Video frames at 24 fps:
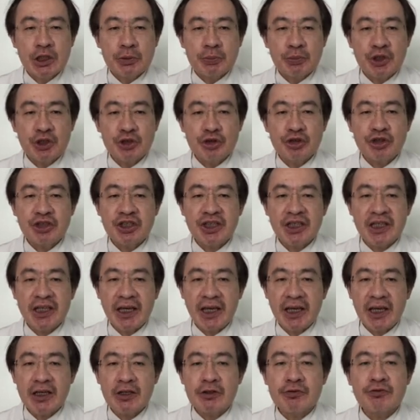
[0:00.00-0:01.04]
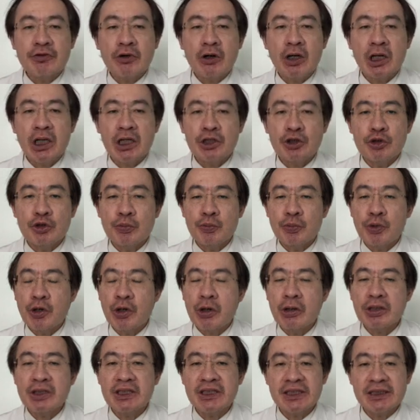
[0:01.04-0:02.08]
PGT-A for
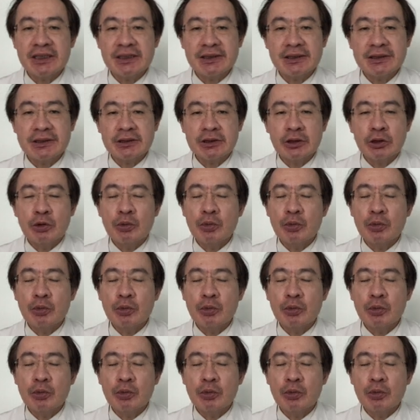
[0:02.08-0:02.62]
aneuploidies,